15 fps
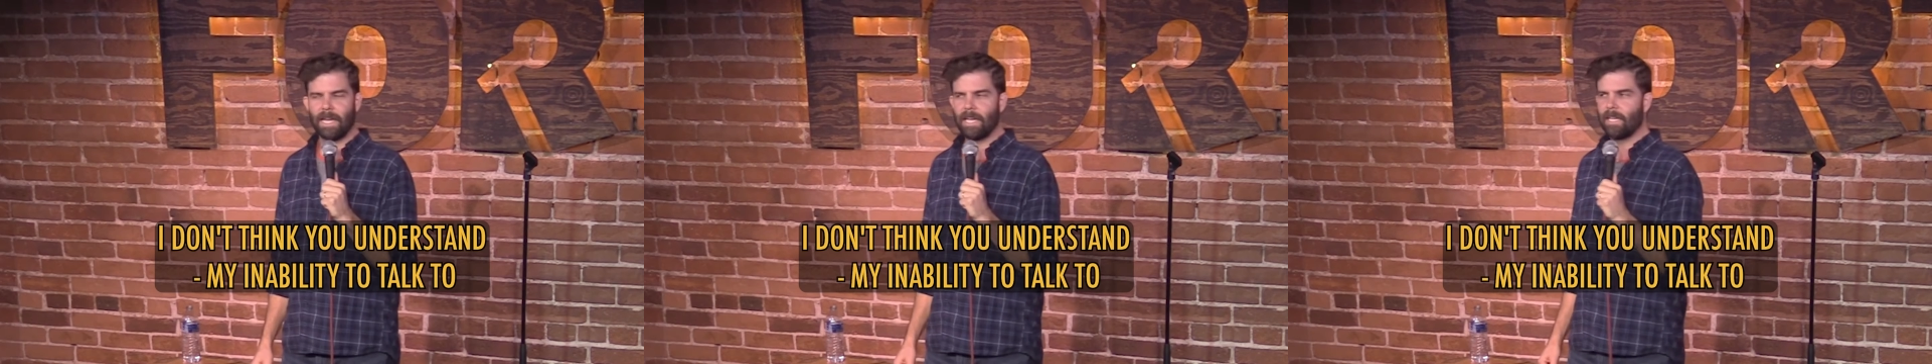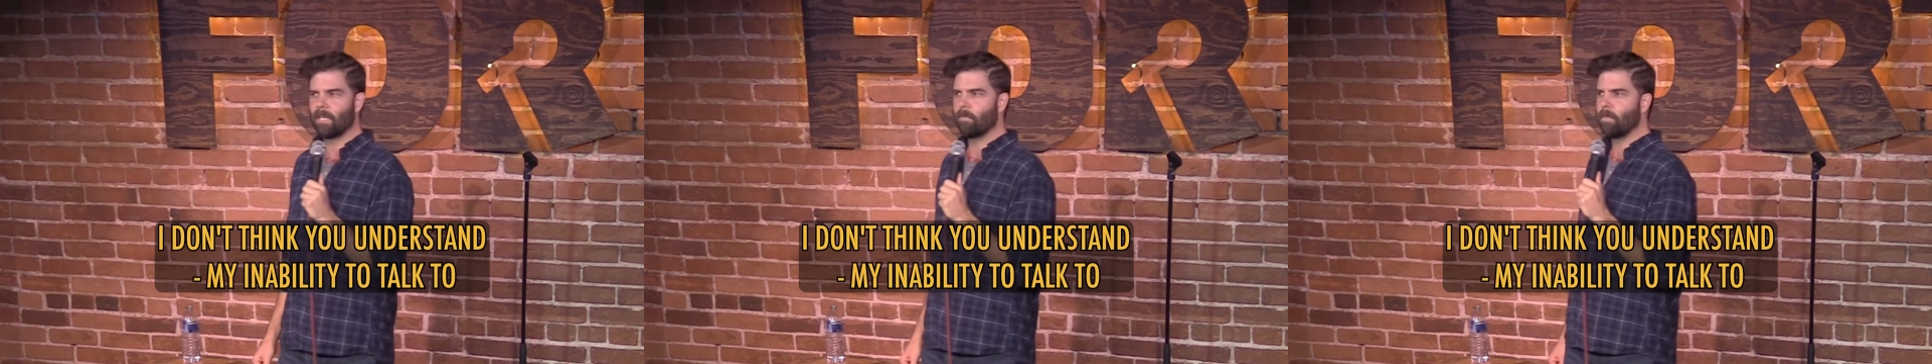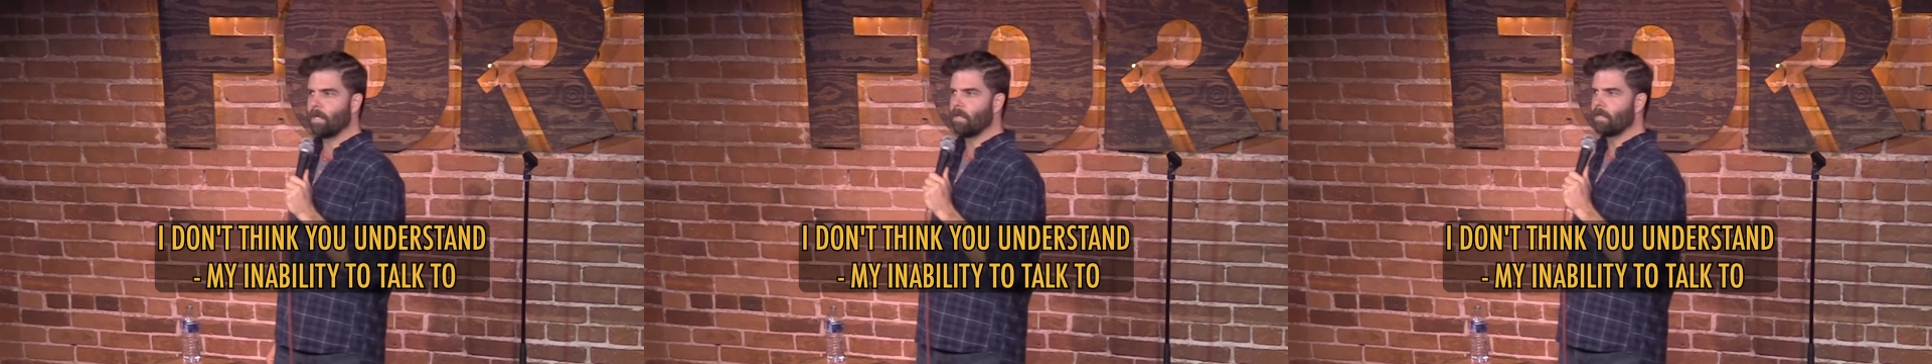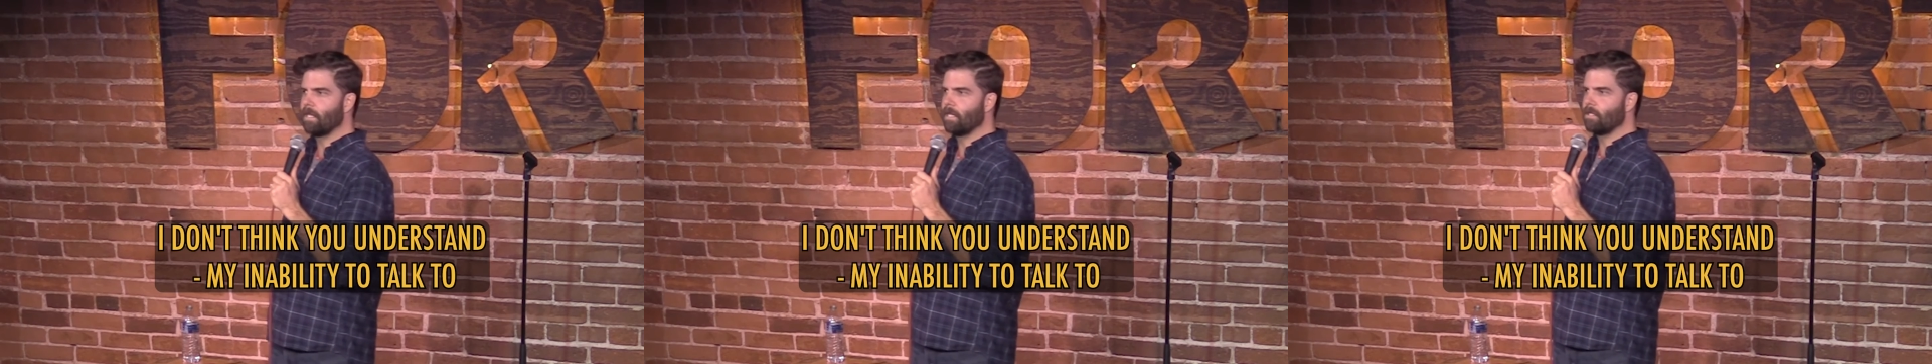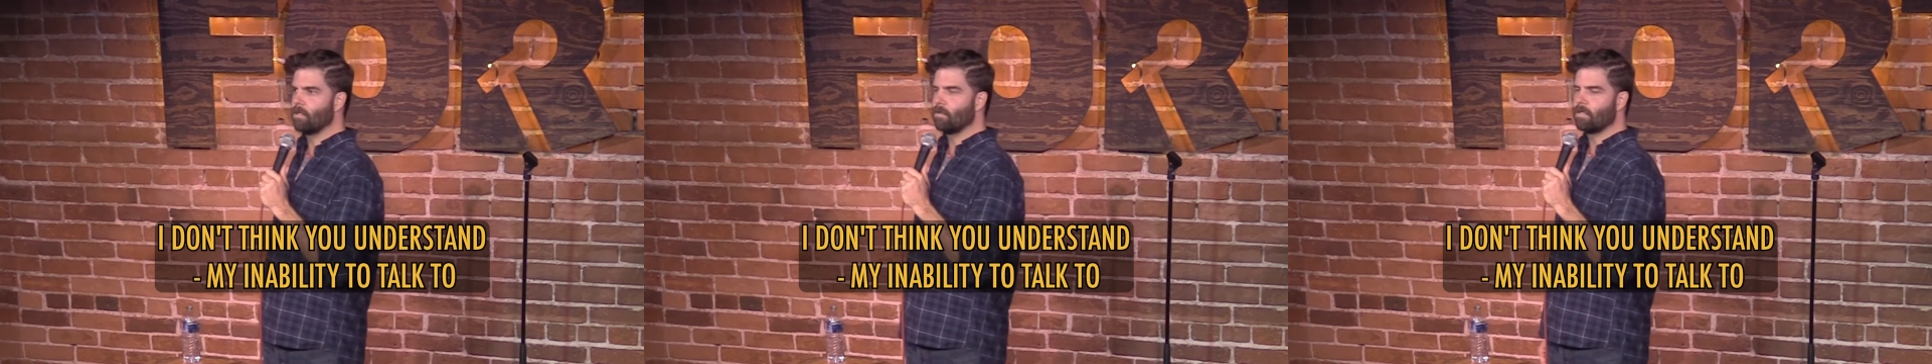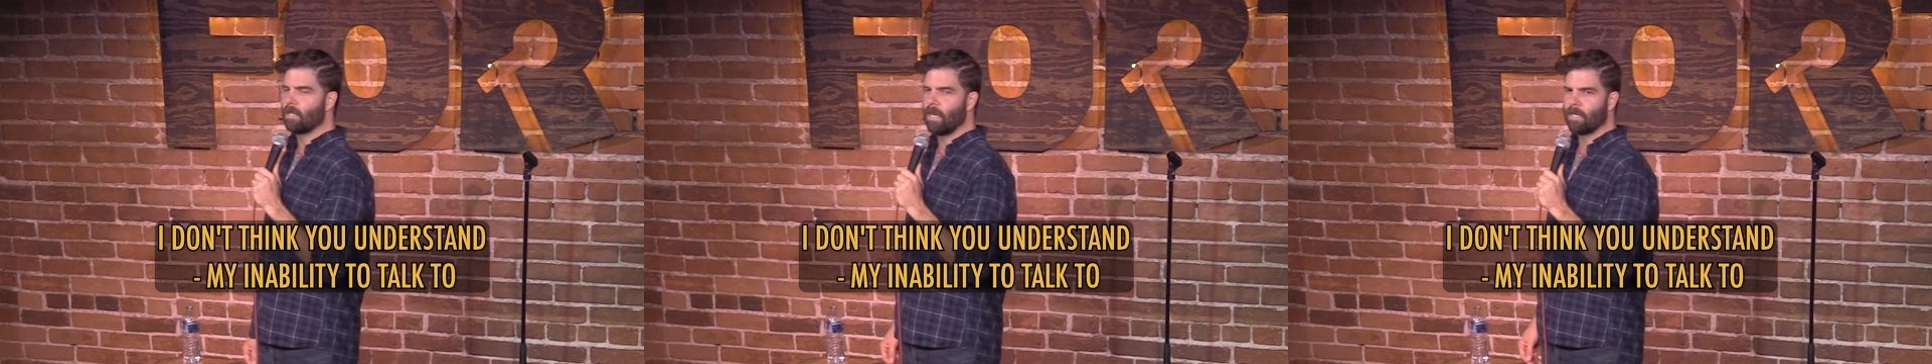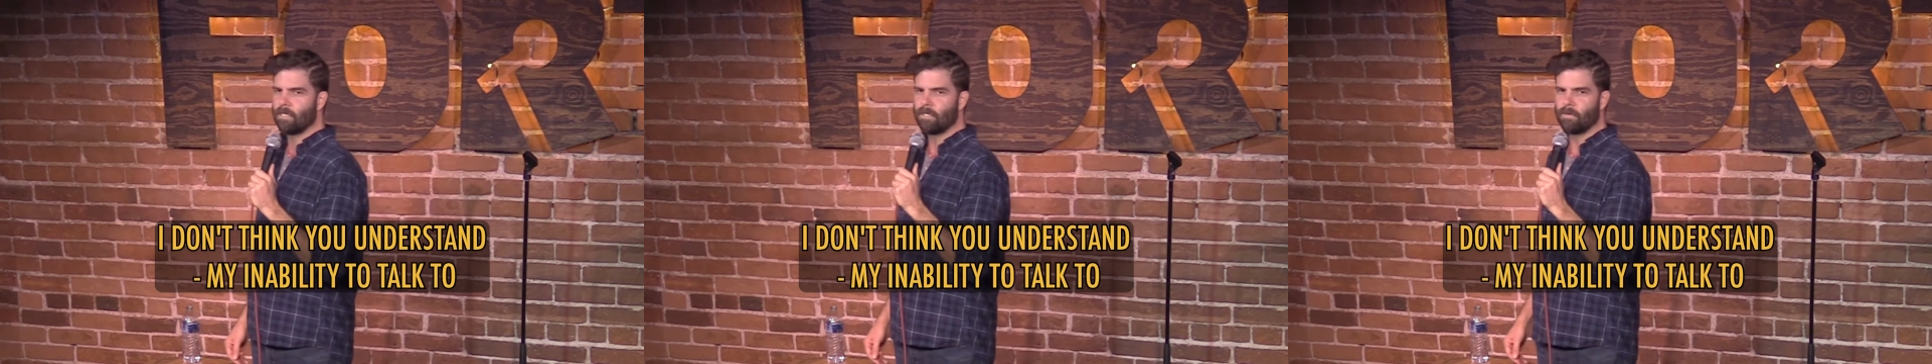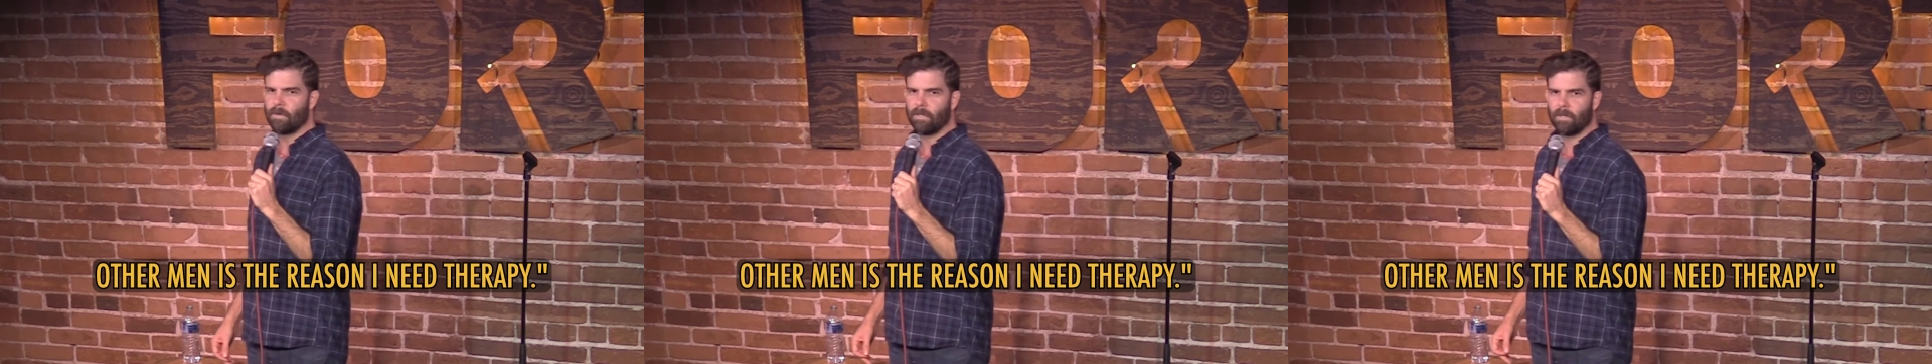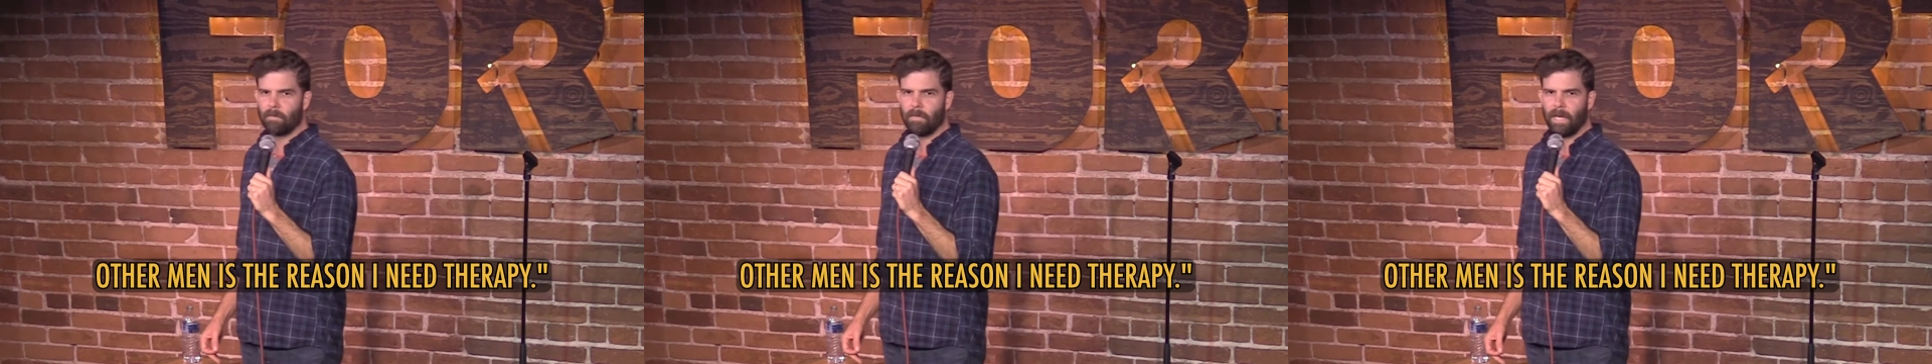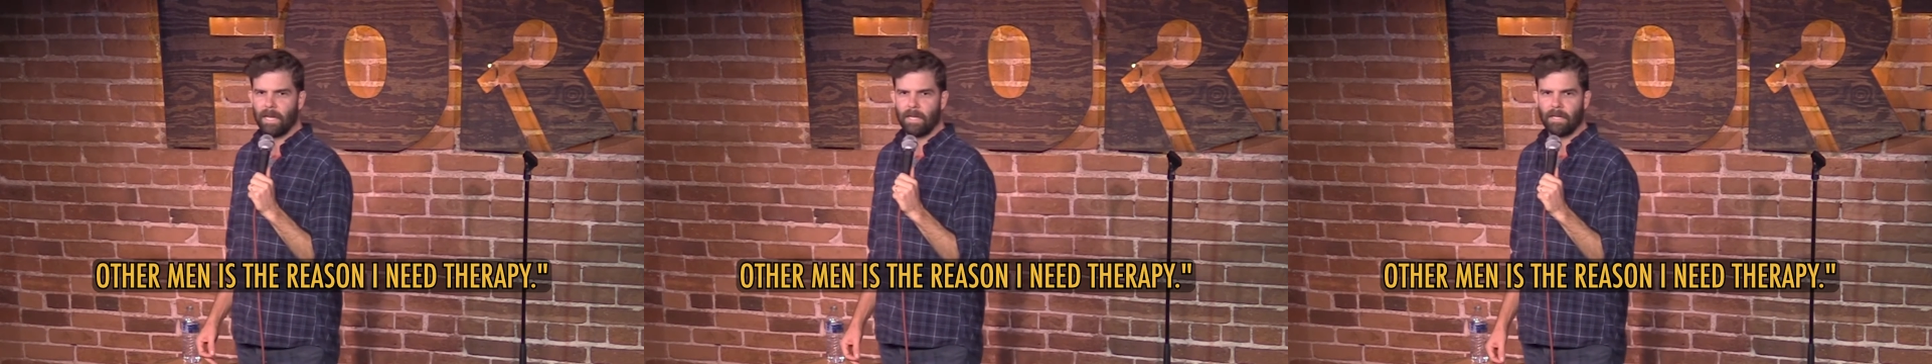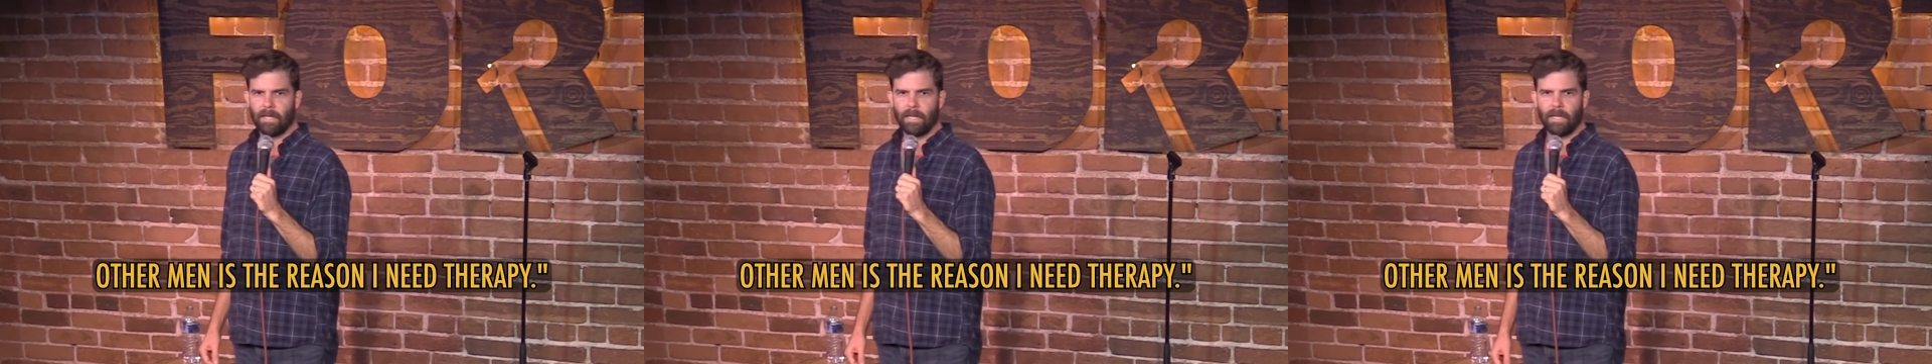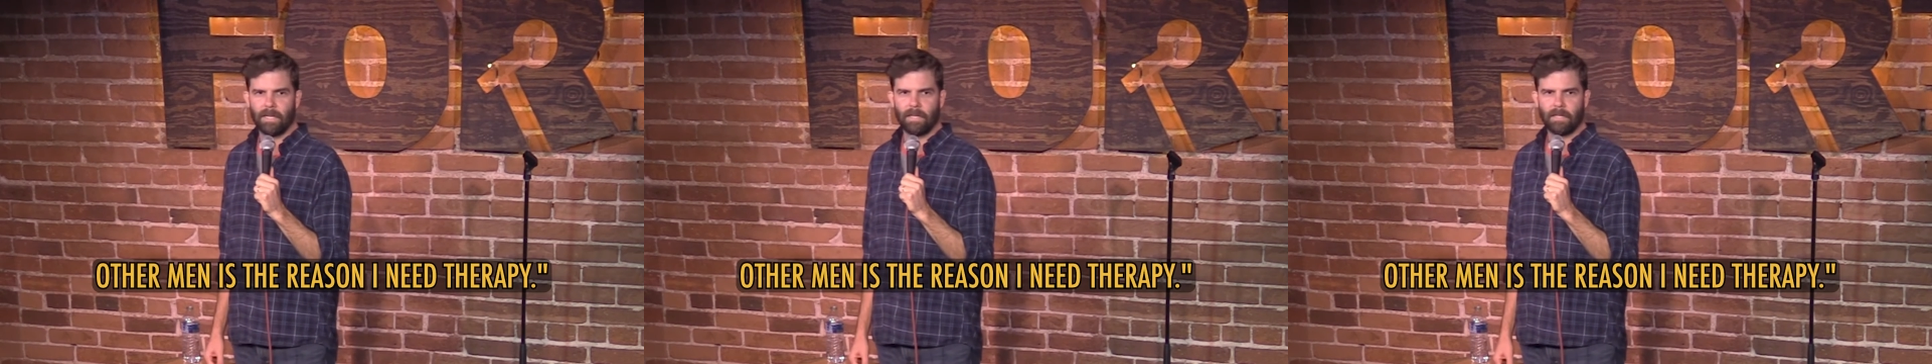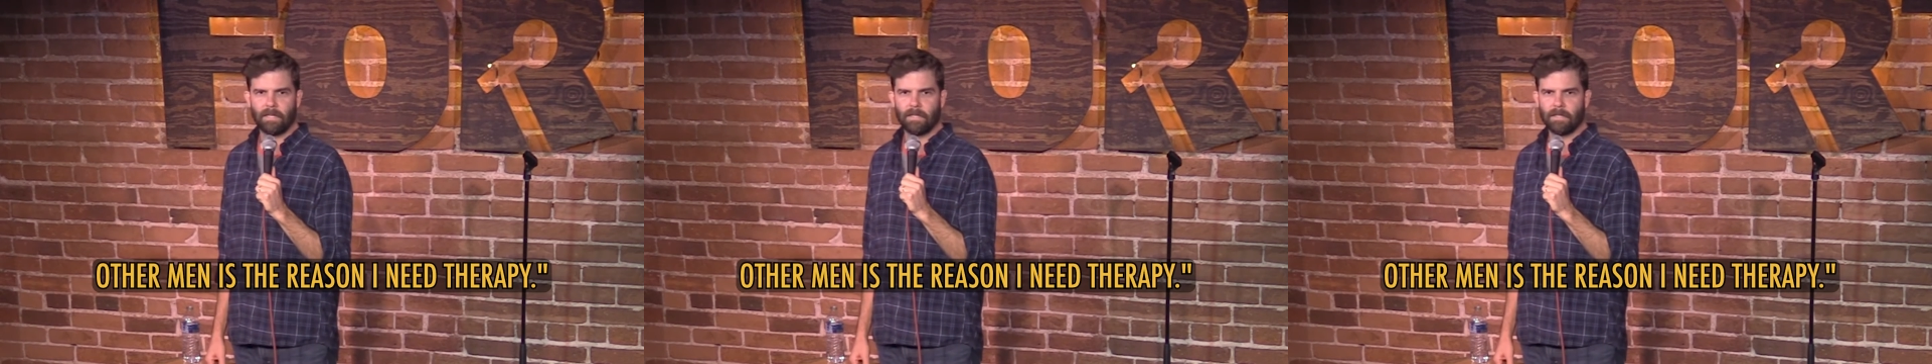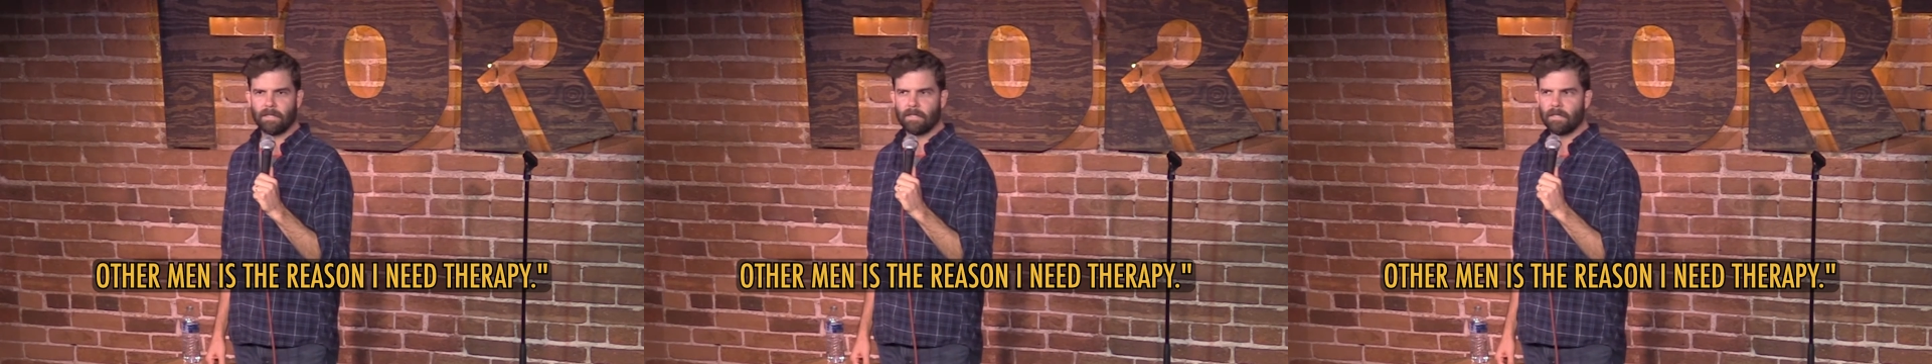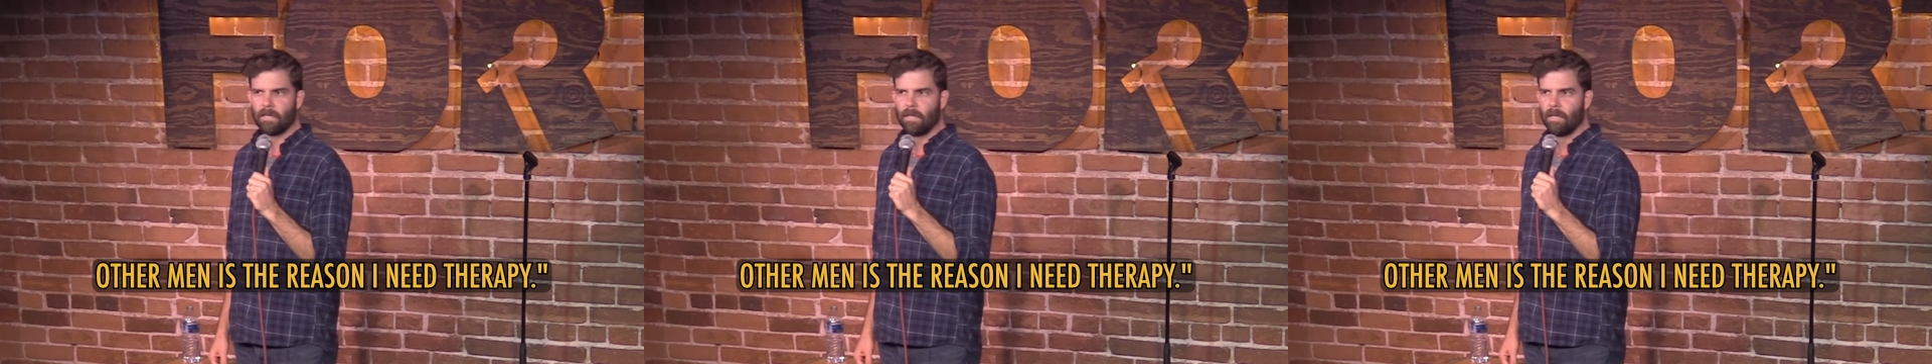inability to talk to other men is